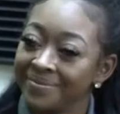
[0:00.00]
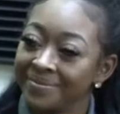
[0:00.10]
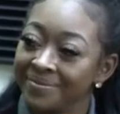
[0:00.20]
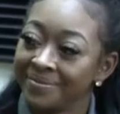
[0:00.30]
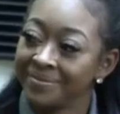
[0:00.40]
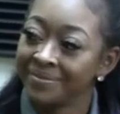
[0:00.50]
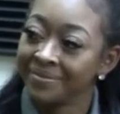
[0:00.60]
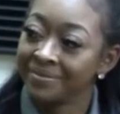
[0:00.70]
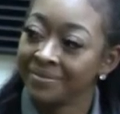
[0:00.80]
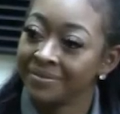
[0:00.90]

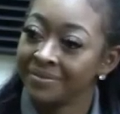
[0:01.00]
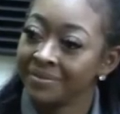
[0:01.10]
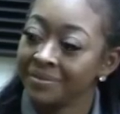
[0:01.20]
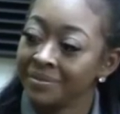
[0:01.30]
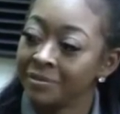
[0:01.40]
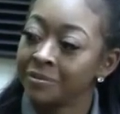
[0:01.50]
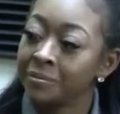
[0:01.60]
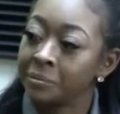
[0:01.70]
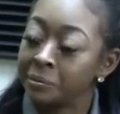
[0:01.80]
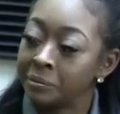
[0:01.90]

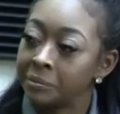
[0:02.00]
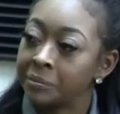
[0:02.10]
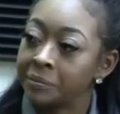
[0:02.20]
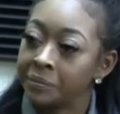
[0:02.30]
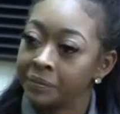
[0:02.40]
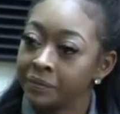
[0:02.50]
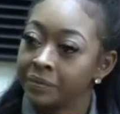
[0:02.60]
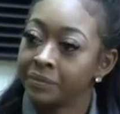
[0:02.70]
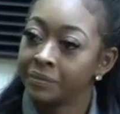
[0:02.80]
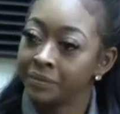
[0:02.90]

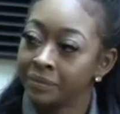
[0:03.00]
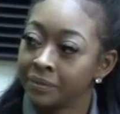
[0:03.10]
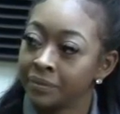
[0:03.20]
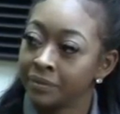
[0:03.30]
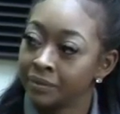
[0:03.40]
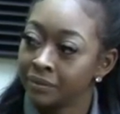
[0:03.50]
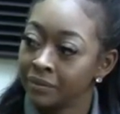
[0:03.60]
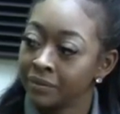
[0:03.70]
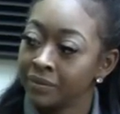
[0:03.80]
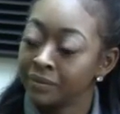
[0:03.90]

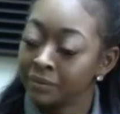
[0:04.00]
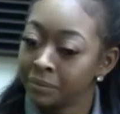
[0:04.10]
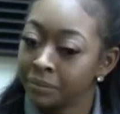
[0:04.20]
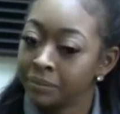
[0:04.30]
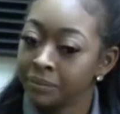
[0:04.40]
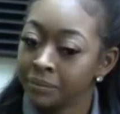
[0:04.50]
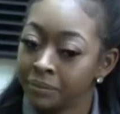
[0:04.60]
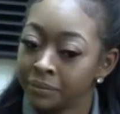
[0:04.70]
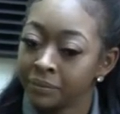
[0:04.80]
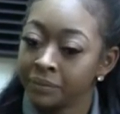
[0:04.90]

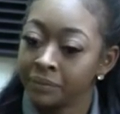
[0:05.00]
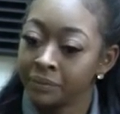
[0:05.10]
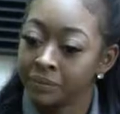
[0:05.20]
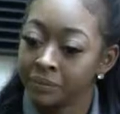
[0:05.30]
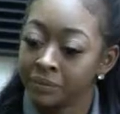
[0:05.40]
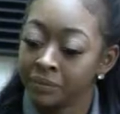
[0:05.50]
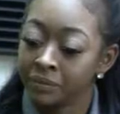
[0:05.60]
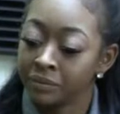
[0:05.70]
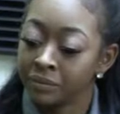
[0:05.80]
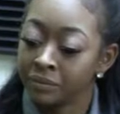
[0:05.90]

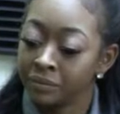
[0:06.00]
(not speaking)